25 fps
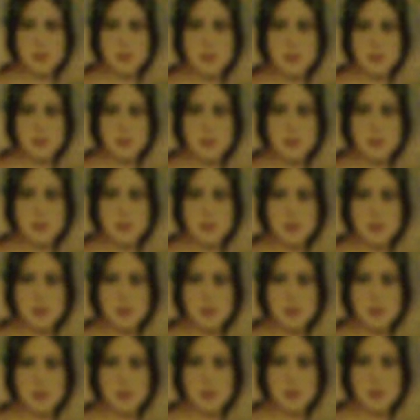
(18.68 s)

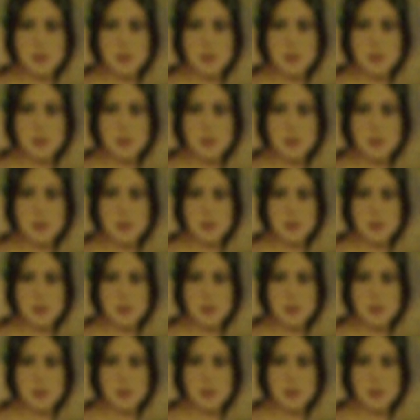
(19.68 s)

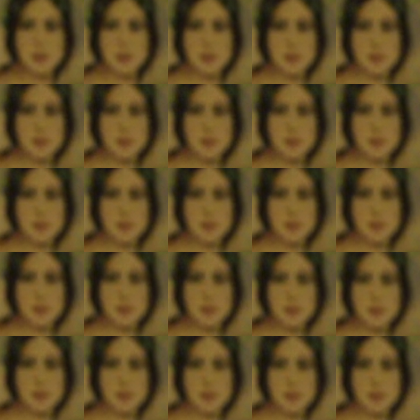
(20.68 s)

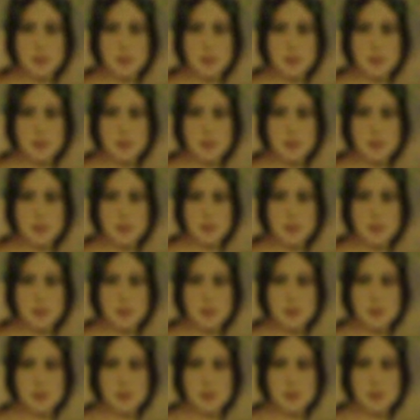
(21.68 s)

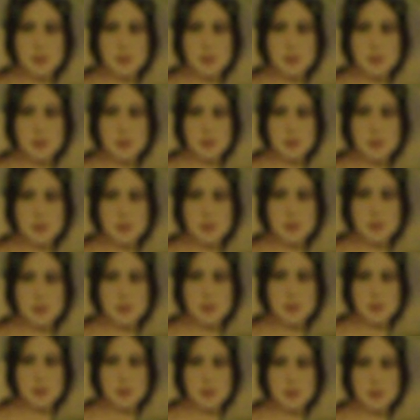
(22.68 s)

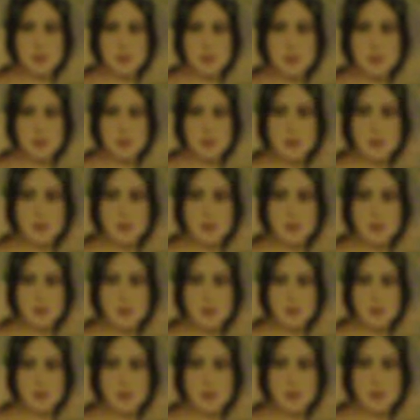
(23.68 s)

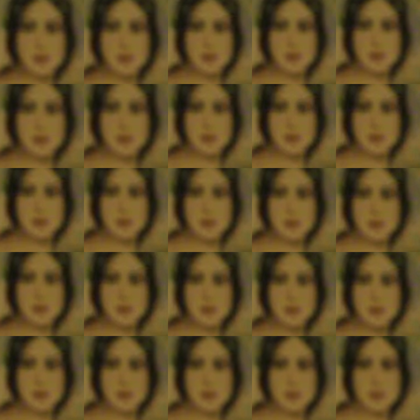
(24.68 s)

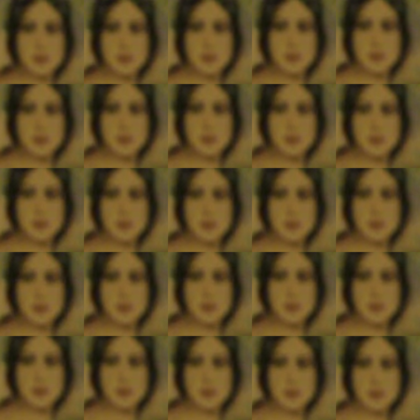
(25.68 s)
No words are spoken by the person on screen.